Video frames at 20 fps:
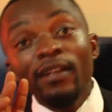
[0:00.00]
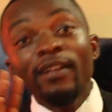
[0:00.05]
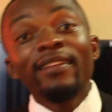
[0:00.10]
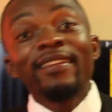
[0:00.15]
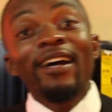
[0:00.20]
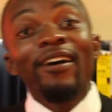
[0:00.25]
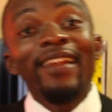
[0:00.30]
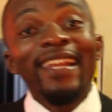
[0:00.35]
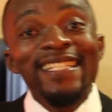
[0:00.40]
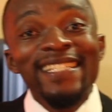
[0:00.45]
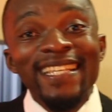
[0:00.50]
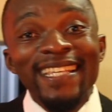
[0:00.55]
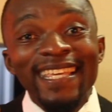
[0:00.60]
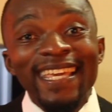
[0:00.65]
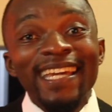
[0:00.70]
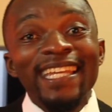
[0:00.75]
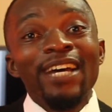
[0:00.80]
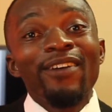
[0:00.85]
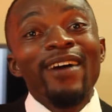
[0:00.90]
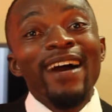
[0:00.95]
Now let's
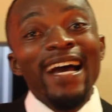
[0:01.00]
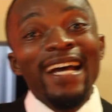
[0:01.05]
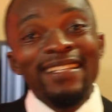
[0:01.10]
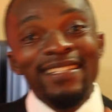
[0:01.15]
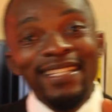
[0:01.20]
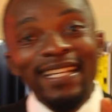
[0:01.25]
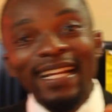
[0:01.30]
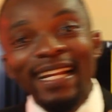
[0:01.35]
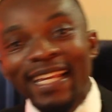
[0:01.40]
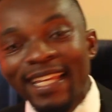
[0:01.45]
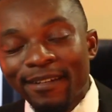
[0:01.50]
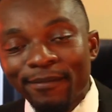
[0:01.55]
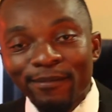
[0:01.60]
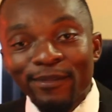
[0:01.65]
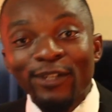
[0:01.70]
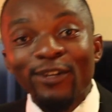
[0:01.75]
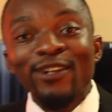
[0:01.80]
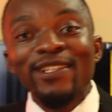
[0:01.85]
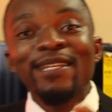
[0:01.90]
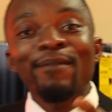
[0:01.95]
get our hands clean
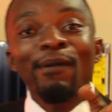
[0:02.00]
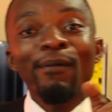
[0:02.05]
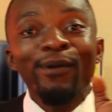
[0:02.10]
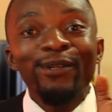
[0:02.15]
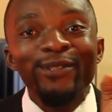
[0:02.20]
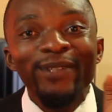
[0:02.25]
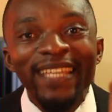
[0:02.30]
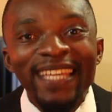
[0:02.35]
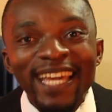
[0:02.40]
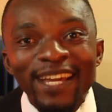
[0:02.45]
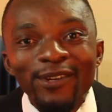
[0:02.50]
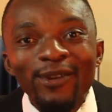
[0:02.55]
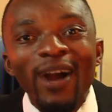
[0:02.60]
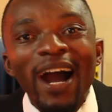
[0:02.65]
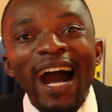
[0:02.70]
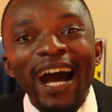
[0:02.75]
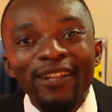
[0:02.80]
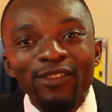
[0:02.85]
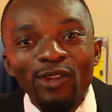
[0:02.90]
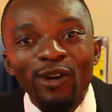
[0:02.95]
because I'm about to get you
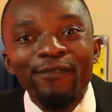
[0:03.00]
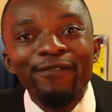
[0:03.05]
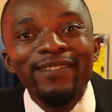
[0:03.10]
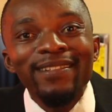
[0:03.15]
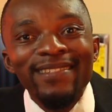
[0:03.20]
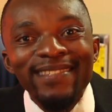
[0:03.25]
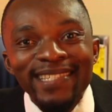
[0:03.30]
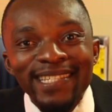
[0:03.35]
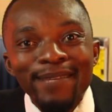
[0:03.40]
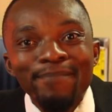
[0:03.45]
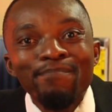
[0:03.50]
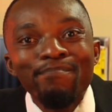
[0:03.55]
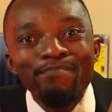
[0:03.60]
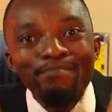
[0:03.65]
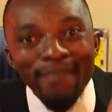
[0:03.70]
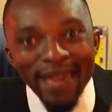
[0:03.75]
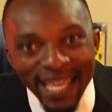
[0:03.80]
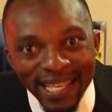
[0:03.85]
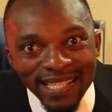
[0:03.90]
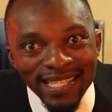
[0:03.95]
out of a deep
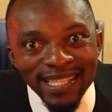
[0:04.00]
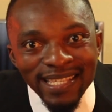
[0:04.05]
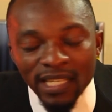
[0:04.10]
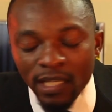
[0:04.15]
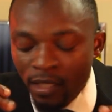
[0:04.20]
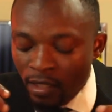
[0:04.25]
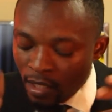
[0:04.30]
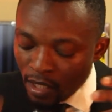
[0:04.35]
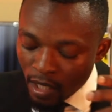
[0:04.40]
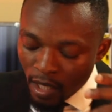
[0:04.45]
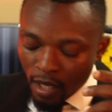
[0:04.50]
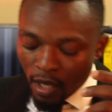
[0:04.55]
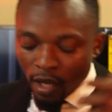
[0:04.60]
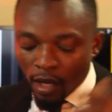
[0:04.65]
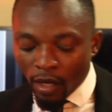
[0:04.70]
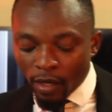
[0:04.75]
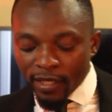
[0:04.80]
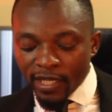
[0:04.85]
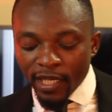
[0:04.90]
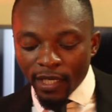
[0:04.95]
mess.
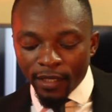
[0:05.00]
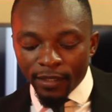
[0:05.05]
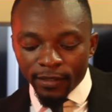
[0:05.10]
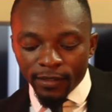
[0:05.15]
Okay,